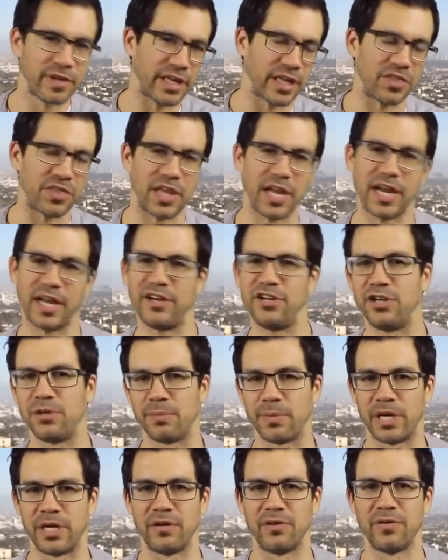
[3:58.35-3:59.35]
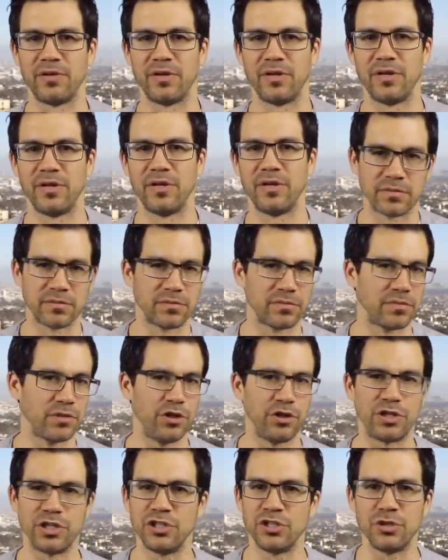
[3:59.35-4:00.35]
Get that out of your mind.
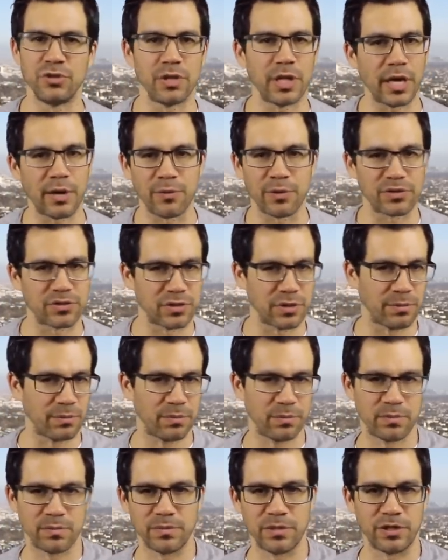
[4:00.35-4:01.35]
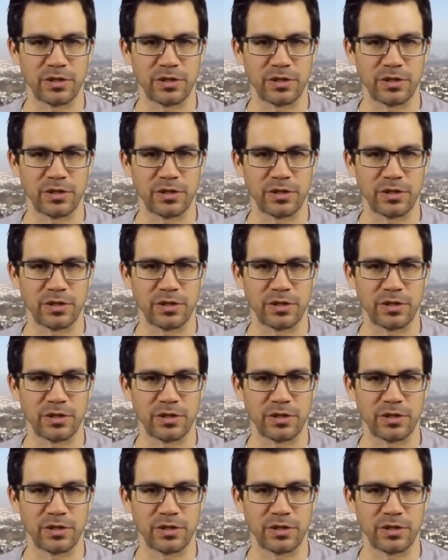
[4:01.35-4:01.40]
You can do that with some,